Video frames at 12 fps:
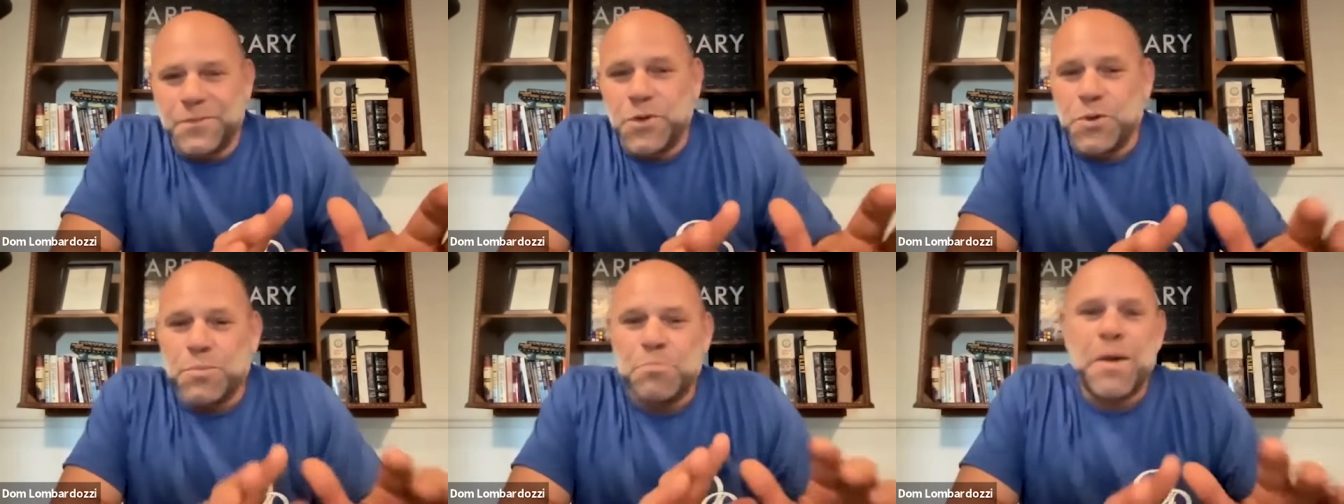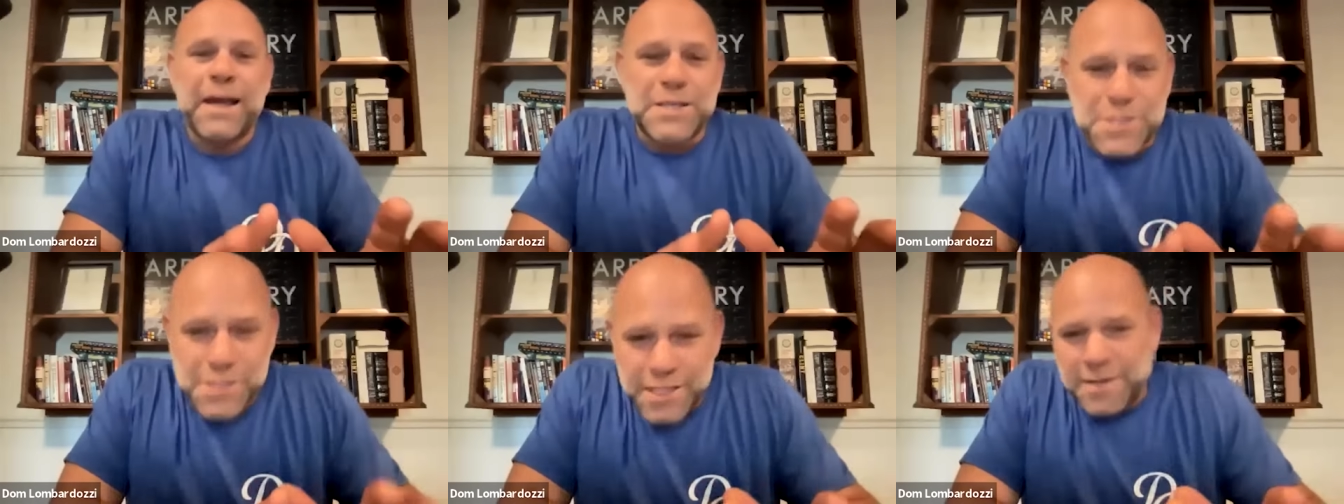you might
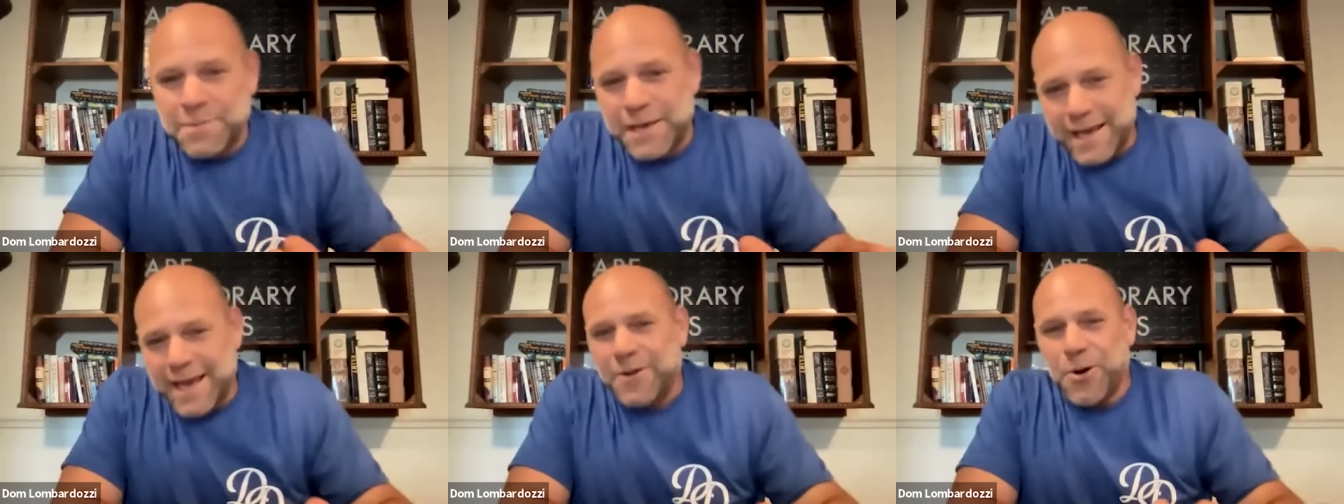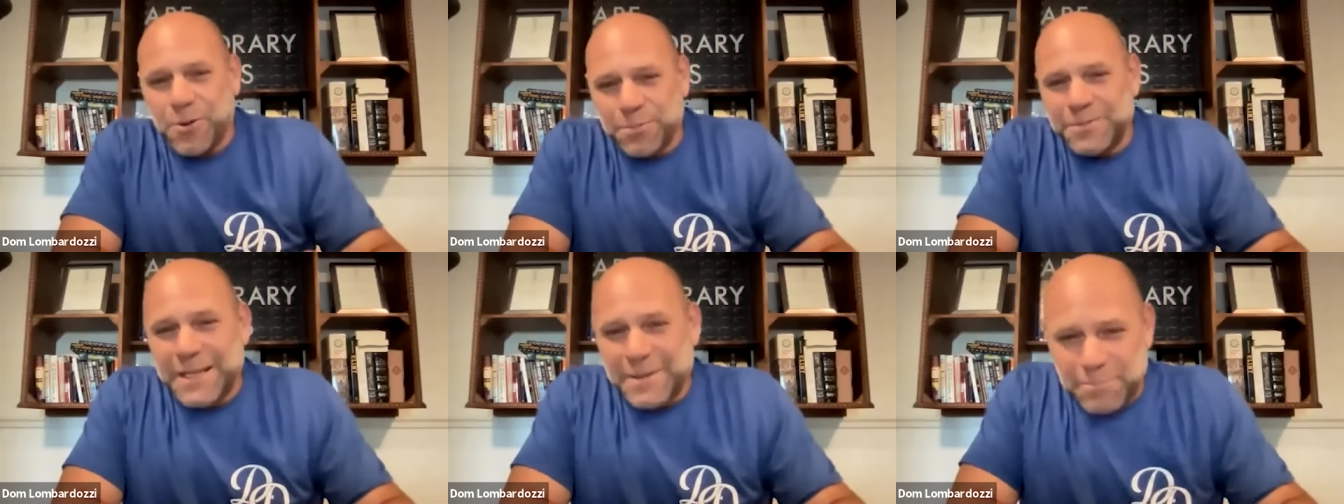see me at
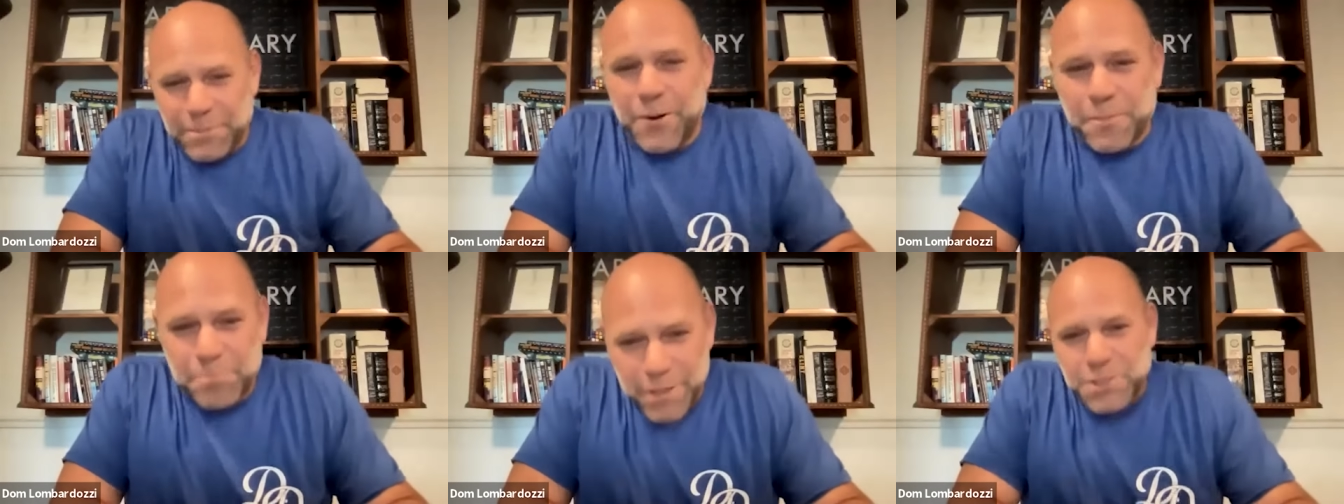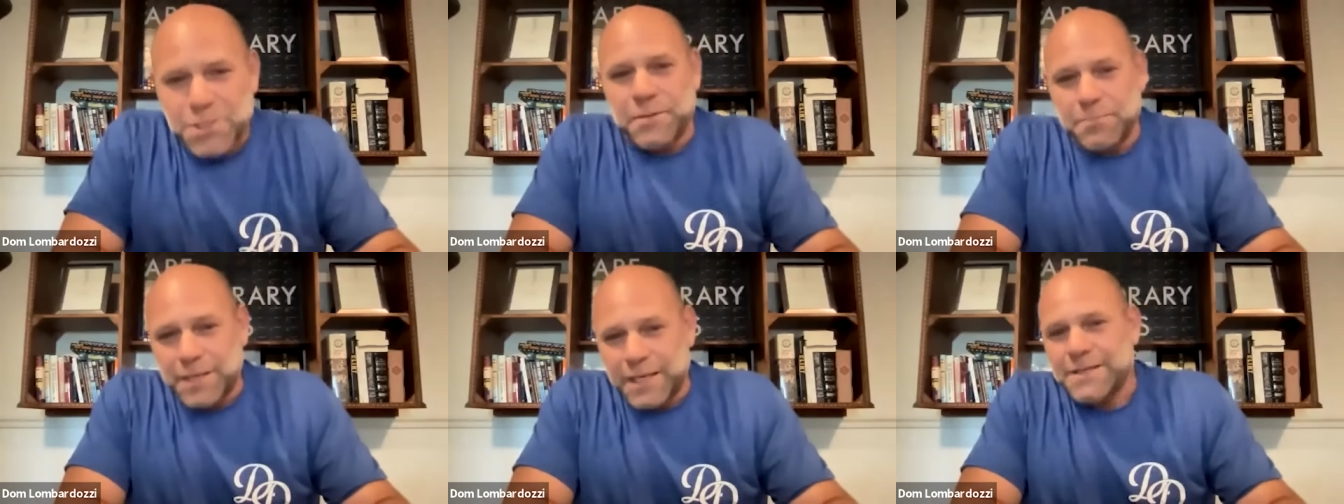Home Depot
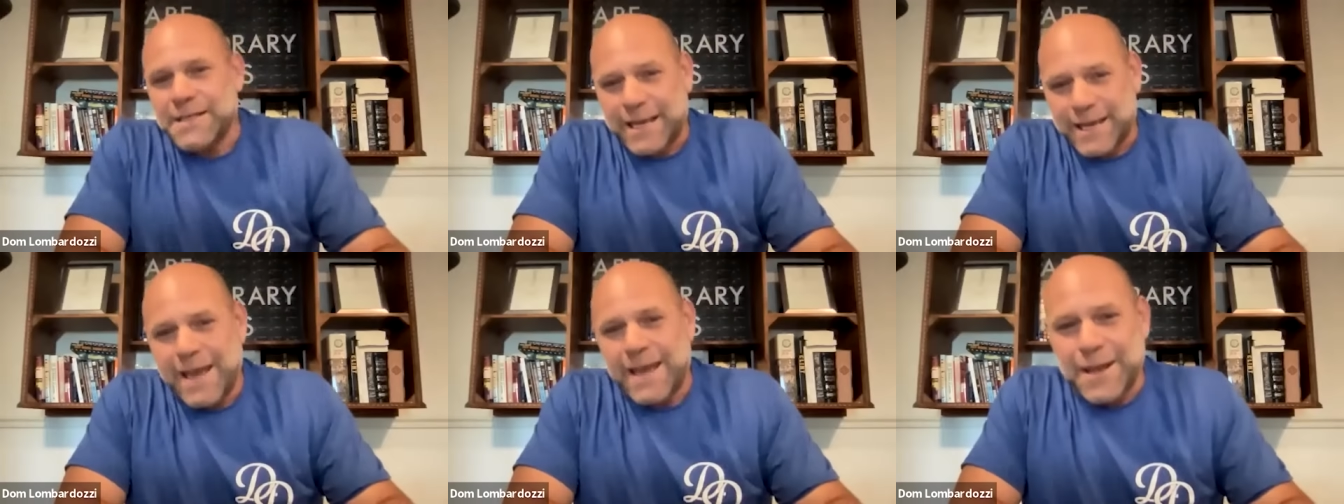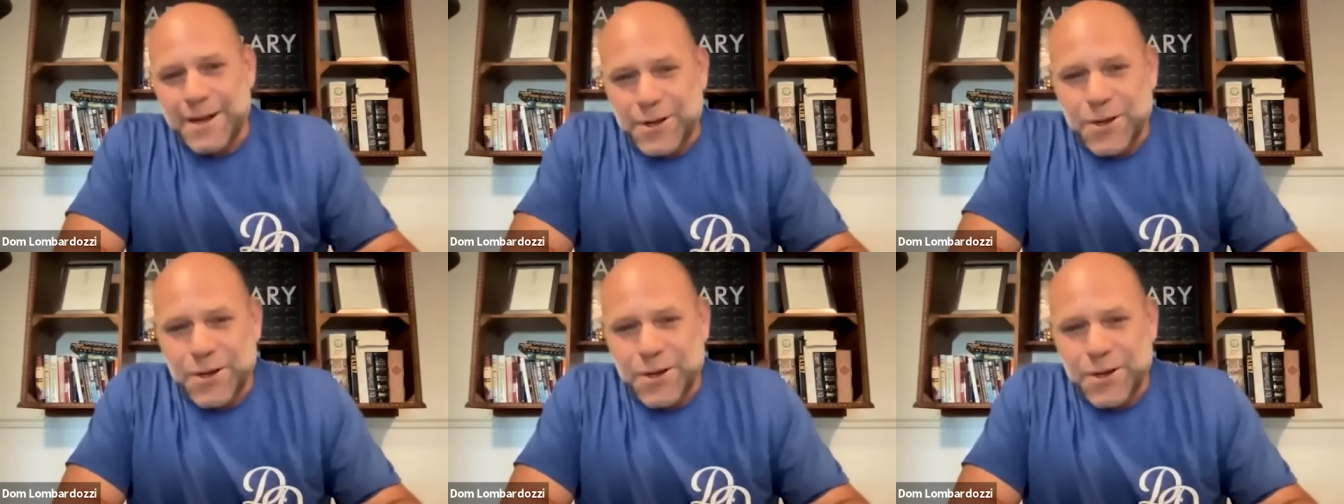bitching because I can't get a